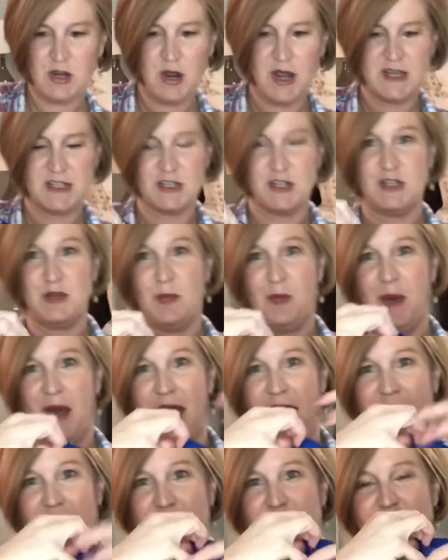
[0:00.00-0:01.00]
Okay, so she
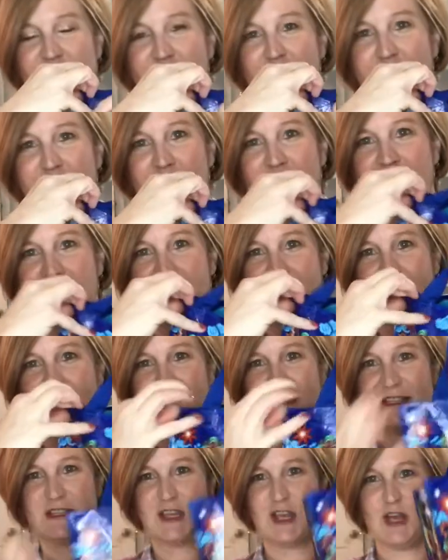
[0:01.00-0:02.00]
packaged everything
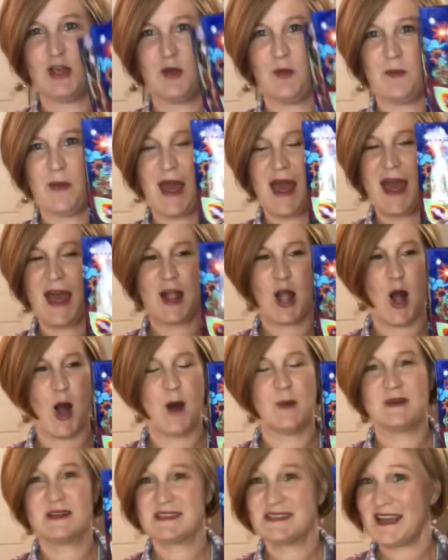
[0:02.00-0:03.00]
in this cute bag,
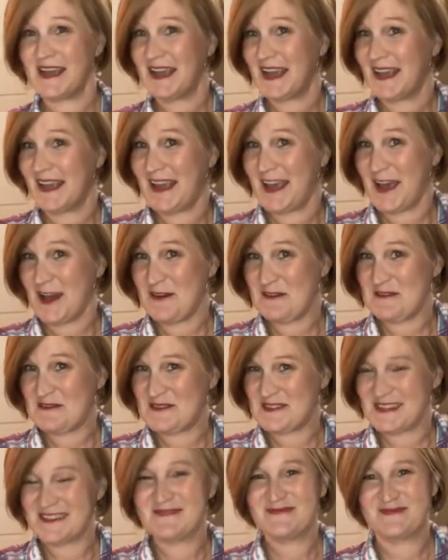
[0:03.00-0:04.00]
almost like a
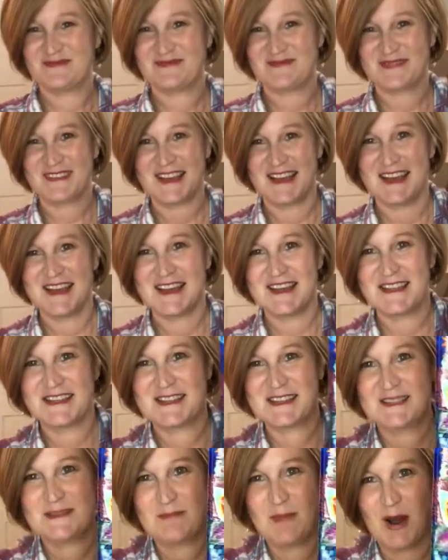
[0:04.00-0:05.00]
gift.
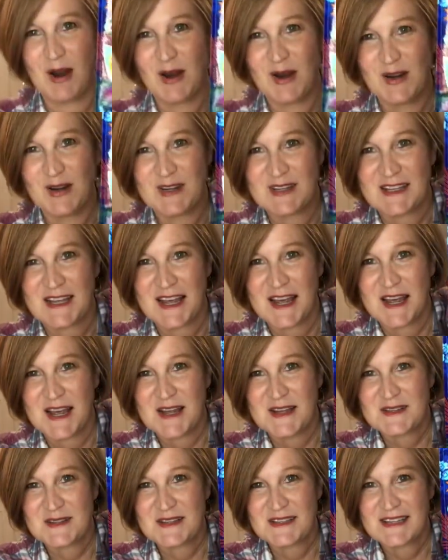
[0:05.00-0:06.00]
Smart.
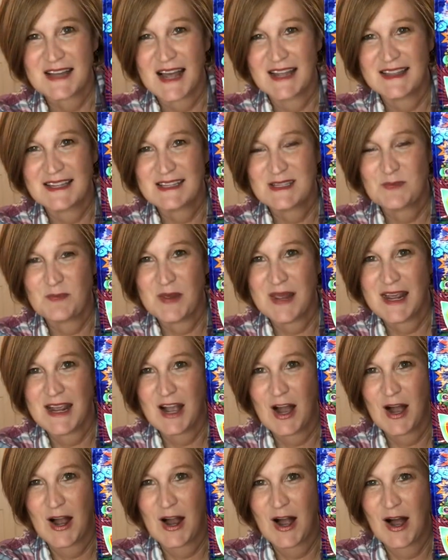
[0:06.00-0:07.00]
So it's got this
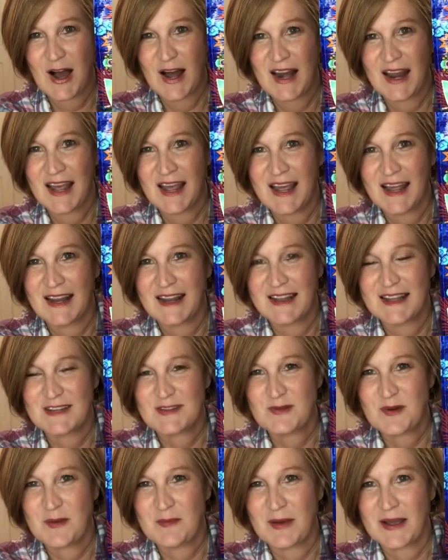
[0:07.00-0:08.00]
peacock on it.
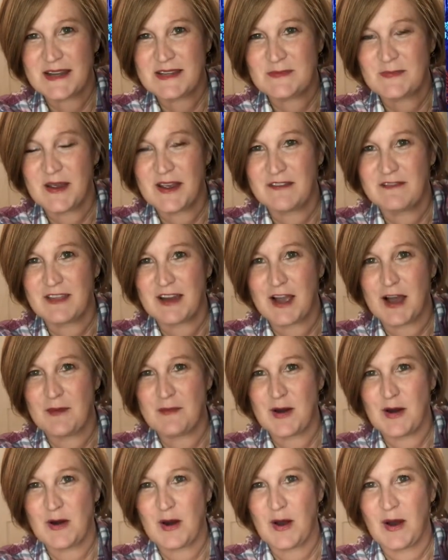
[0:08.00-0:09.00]
This reminds me of the
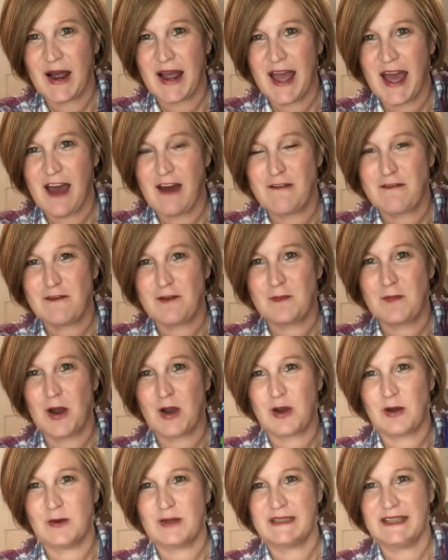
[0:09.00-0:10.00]
kimono I have from
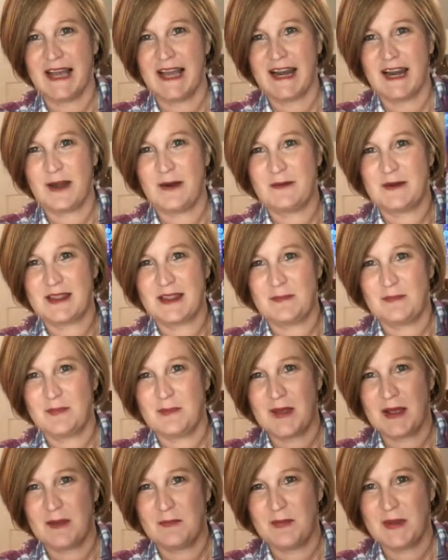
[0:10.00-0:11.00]
Margot Elena with the
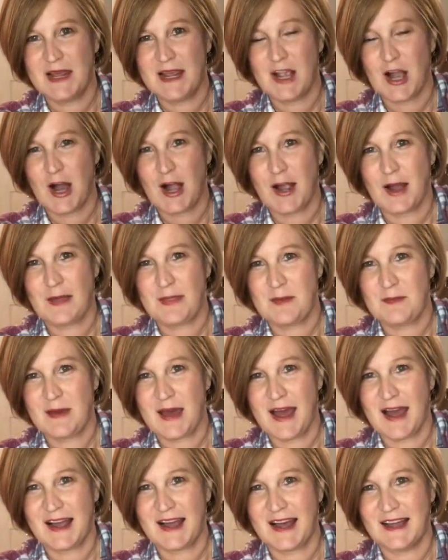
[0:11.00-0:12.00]
big peacock on the
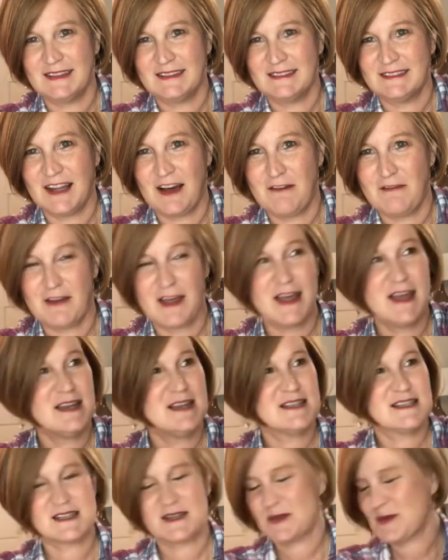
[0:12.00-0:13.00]
back. I love
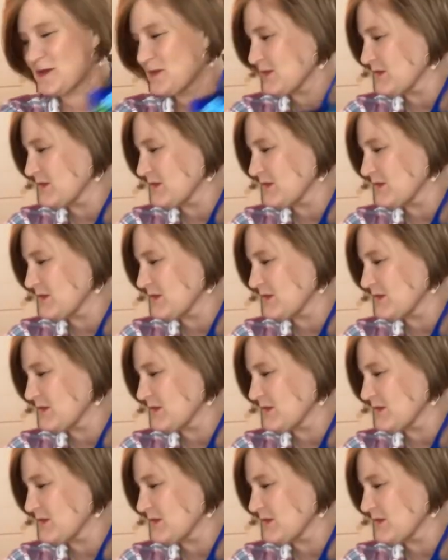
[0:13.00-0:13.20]
it.